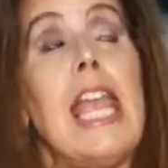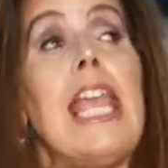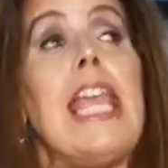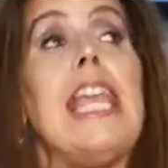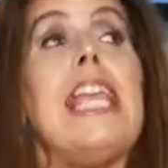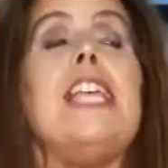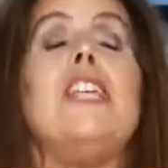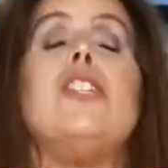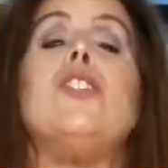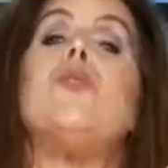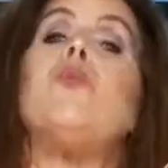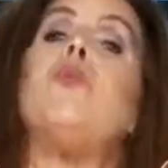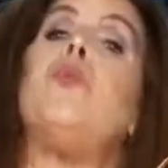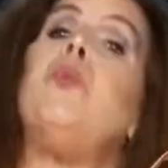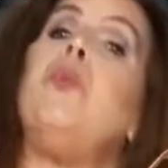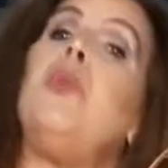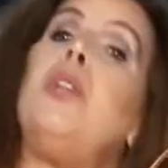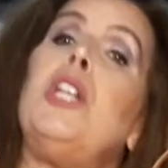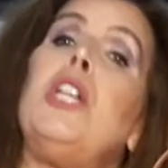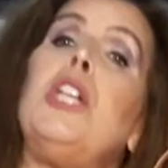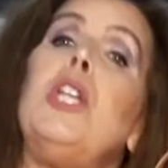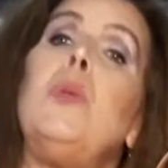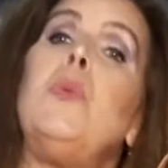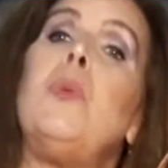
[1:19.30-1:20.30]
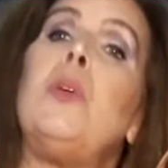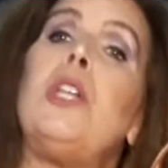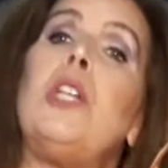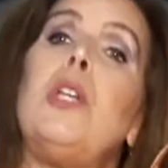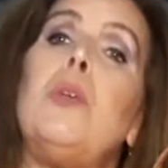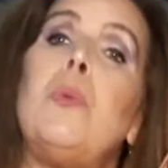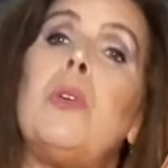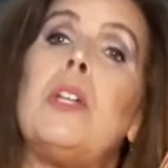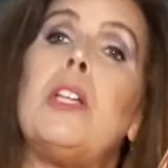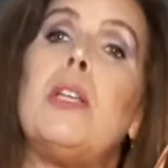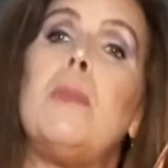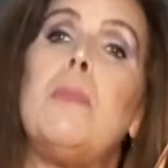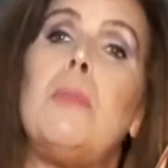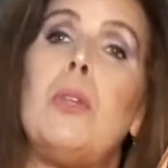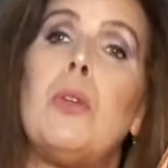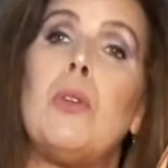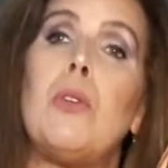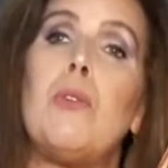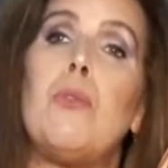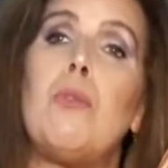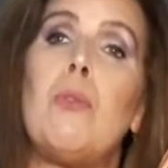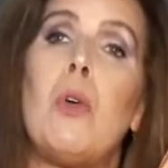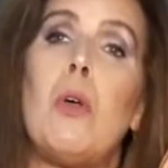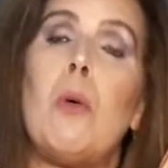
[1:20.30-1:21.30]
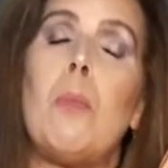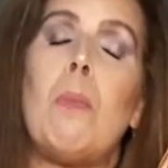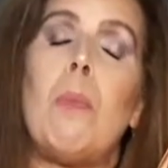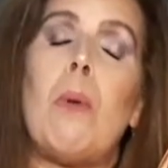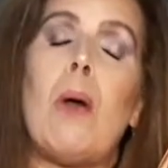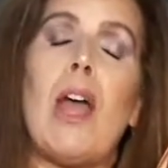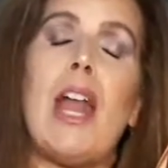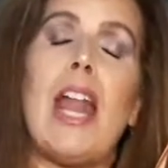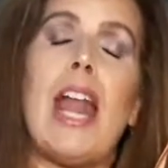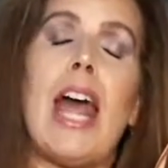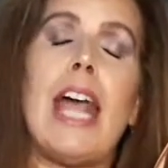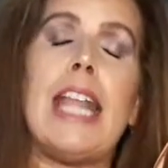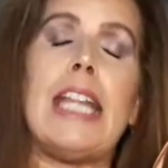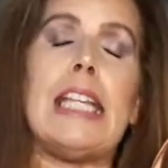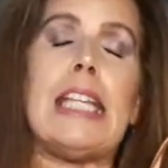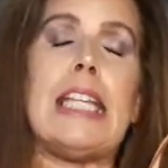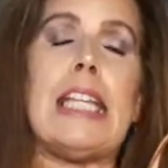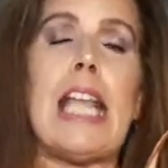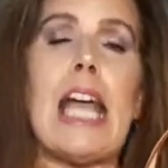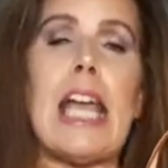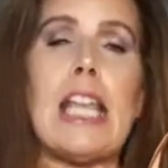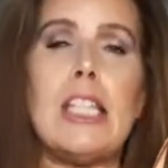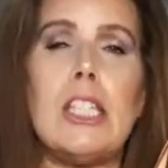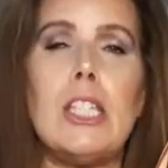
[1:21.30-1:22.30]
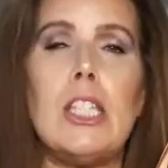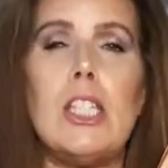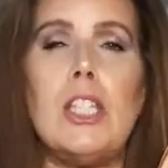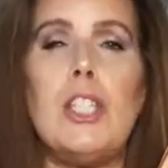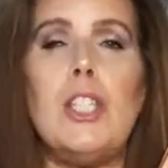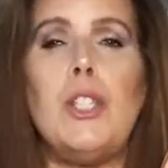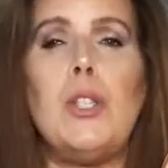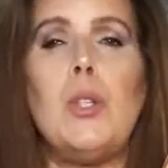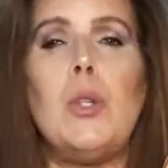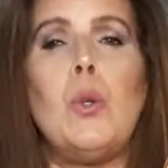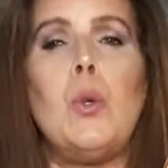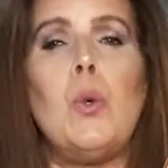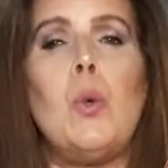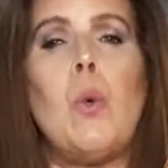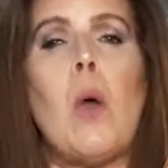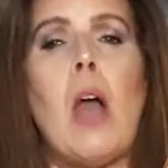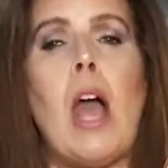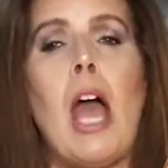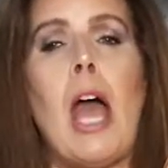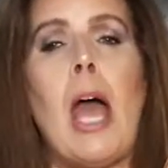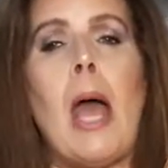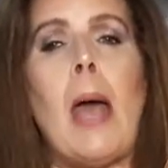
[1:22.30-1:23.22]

is really, really, really beautiful, but unless you